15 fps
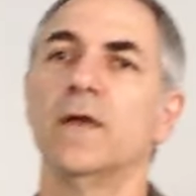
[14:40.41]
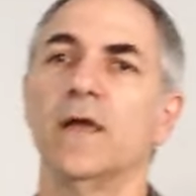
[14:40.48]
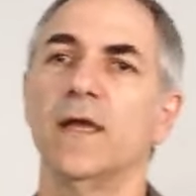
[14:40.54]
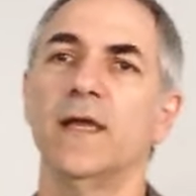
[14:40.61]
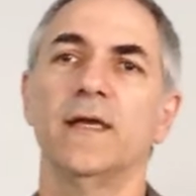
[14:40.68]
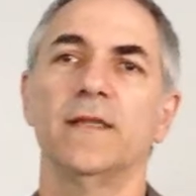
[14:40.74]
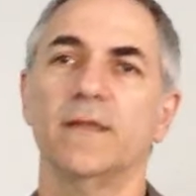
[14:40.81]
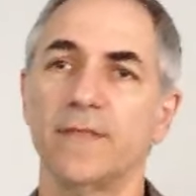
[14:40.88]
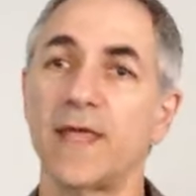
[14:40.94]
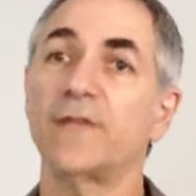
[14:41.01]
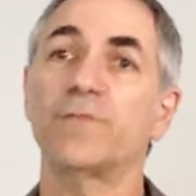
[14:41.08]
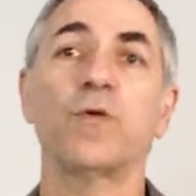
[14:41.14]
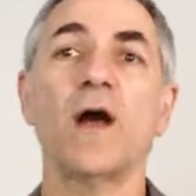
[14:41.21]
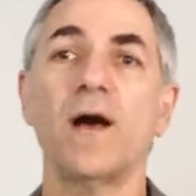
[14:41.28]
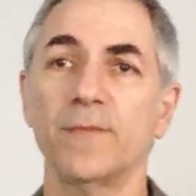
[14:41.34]
And that's
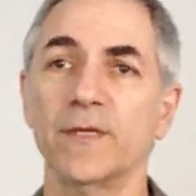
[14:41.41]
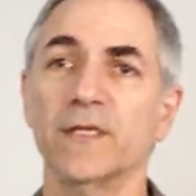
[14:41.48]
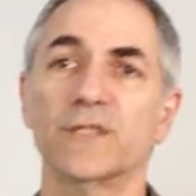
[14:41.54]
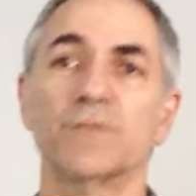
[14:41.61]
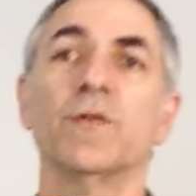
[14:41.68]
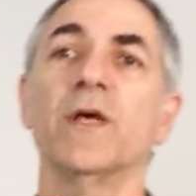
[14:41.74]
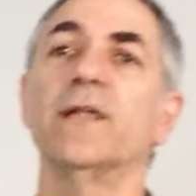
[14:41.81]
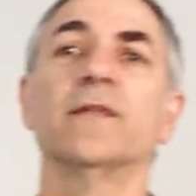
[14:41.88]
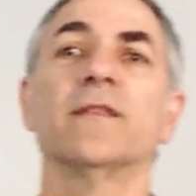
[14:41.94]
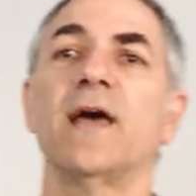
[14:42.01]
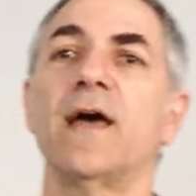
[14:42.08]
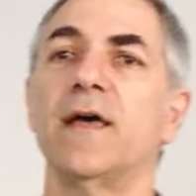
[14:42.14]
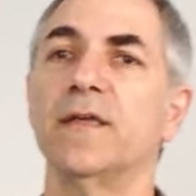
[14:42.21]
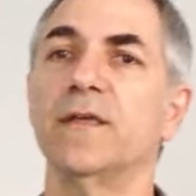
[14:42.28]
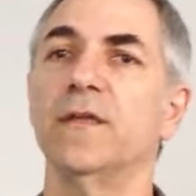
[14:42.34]
probably explaining
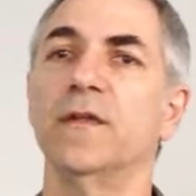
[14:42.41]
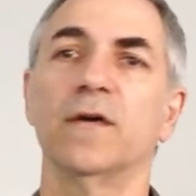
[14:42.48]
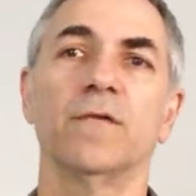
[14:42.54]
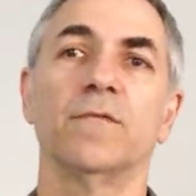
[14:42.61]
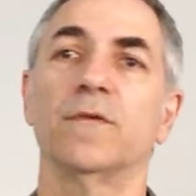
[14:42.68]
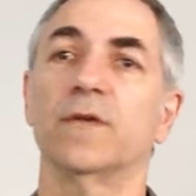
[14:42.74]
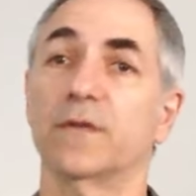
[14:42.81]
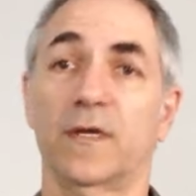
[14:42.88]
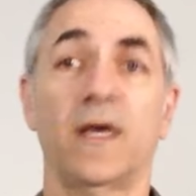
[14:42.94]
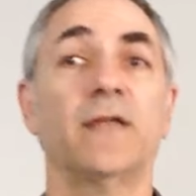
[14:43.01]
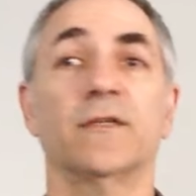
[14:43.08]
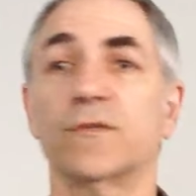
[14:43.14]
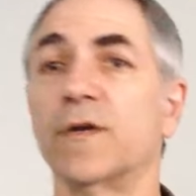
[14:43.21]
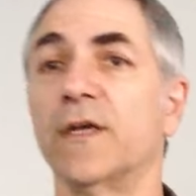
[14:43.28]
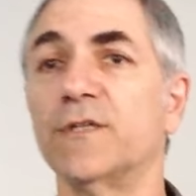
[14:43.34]
that, kind
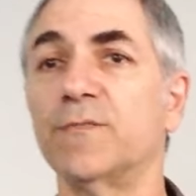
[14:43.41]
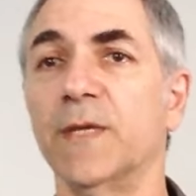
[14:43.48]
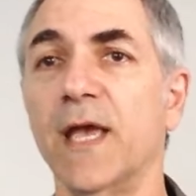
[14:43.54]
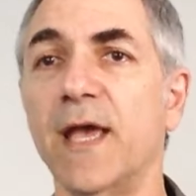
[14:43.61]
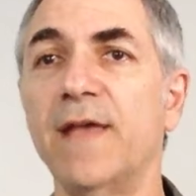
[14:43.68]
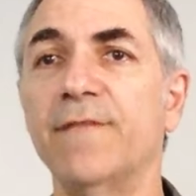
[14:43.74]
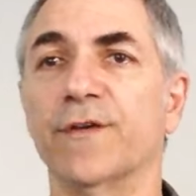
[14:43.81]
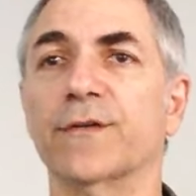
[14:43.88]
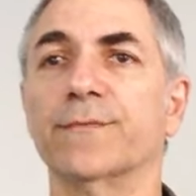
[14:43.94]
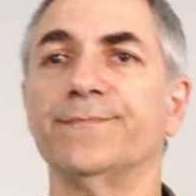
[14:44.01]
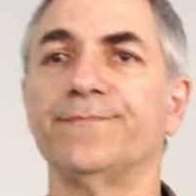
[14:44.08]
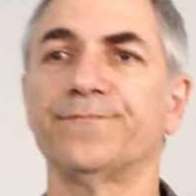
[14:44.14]
of strange behavior.